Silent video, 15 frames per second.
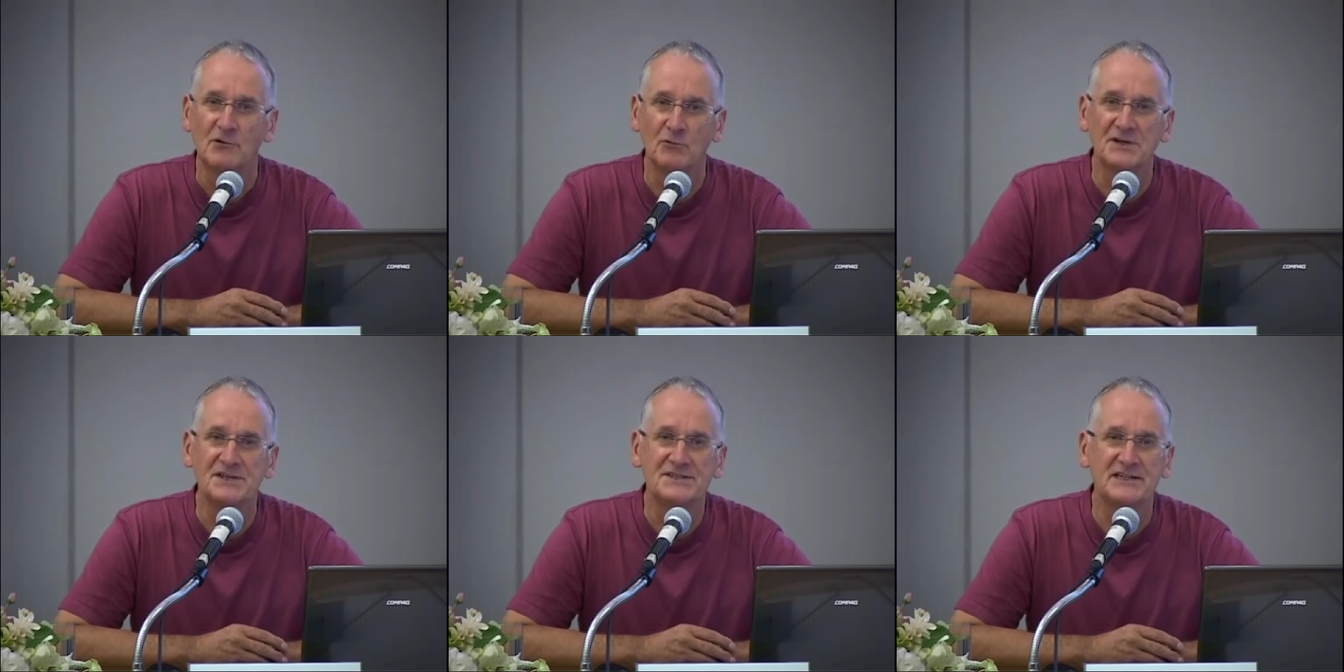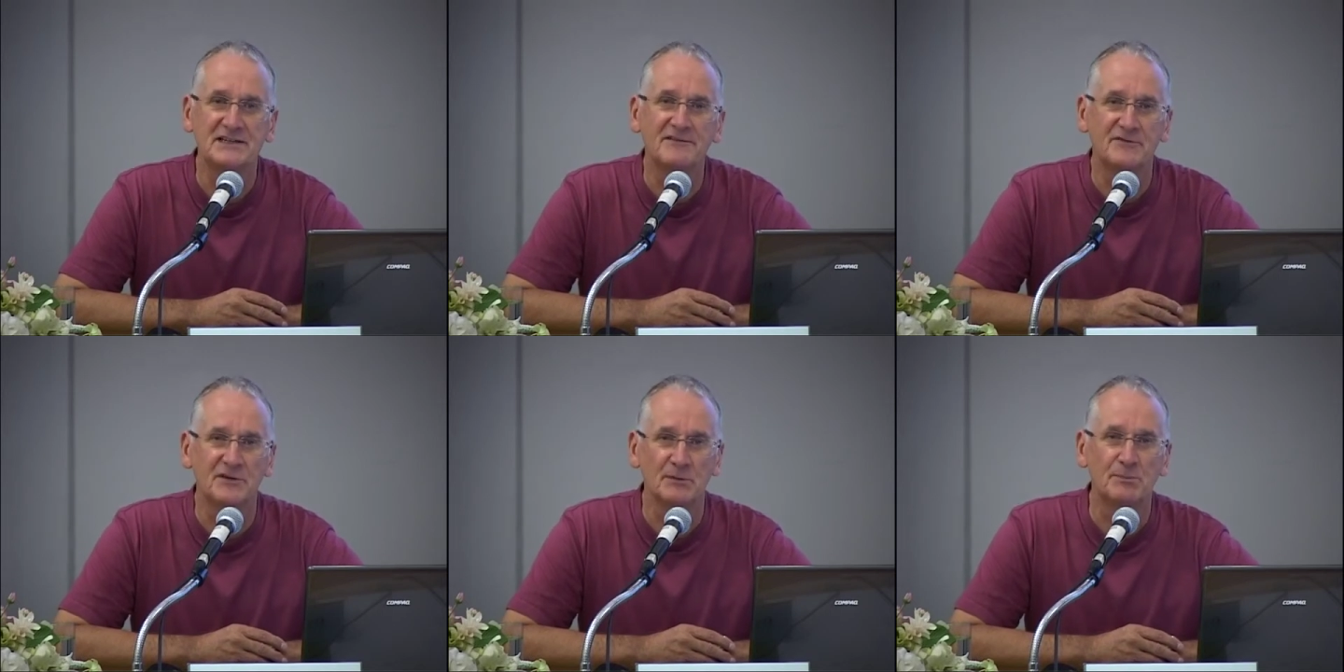
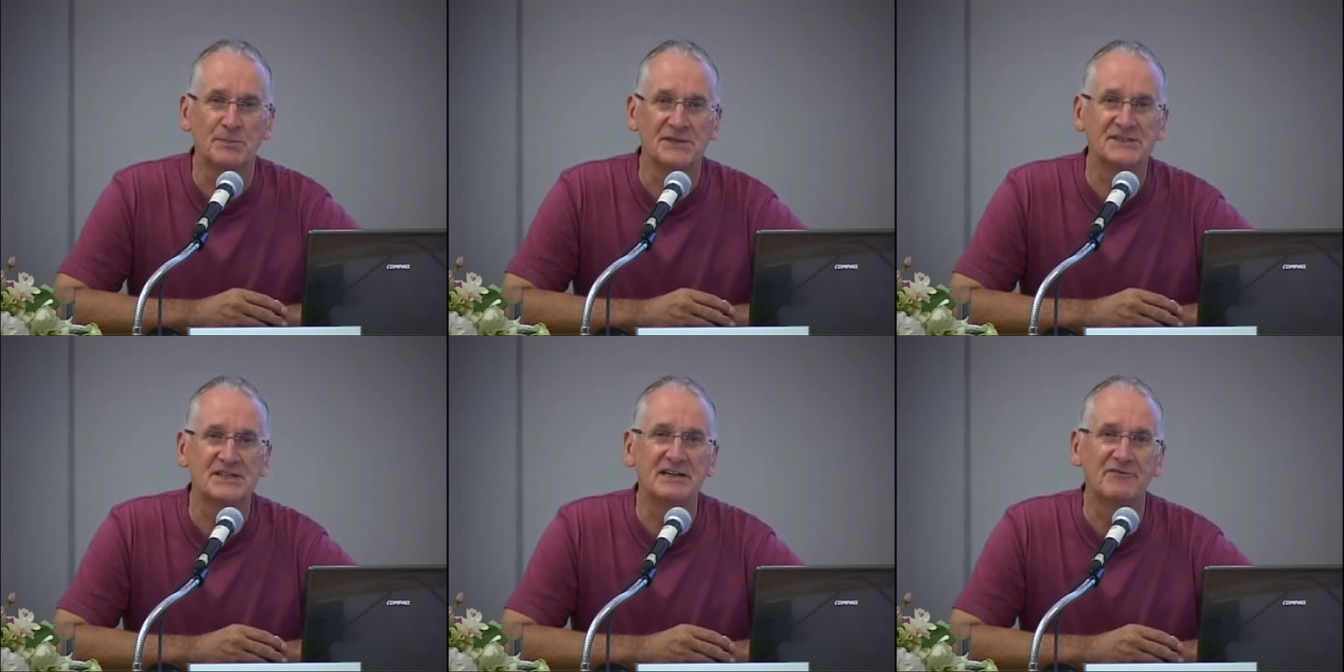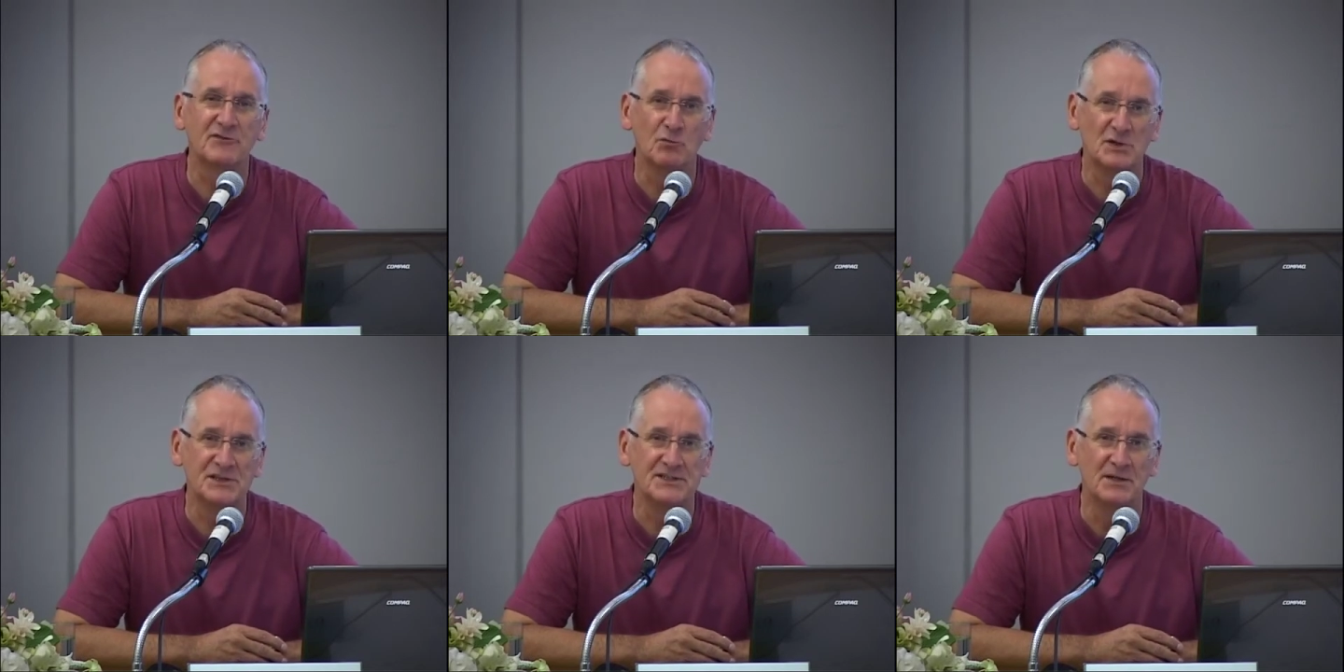receive the
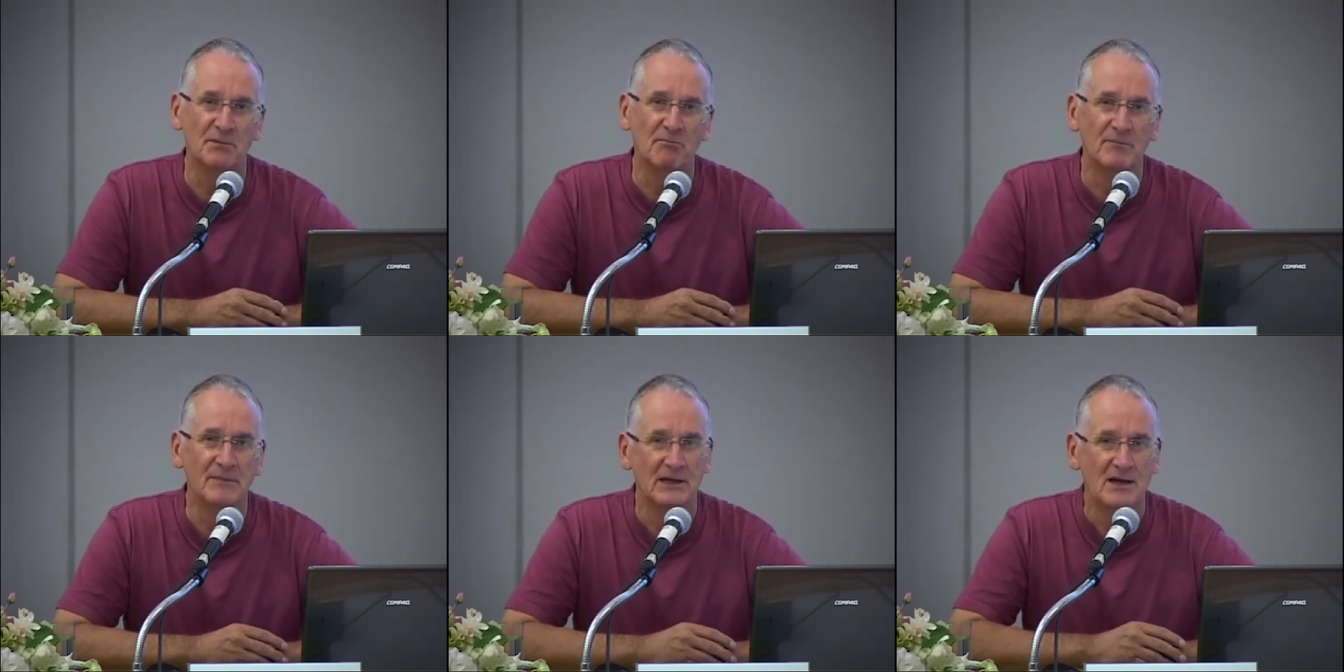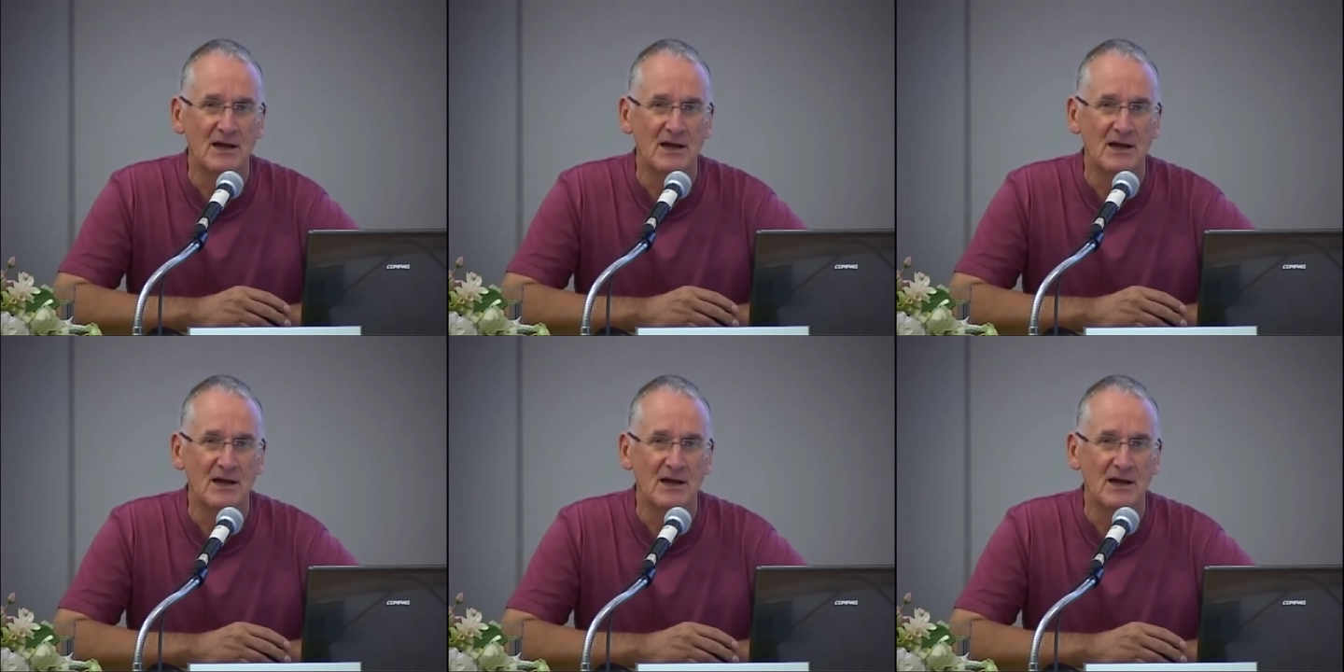perceived wisdom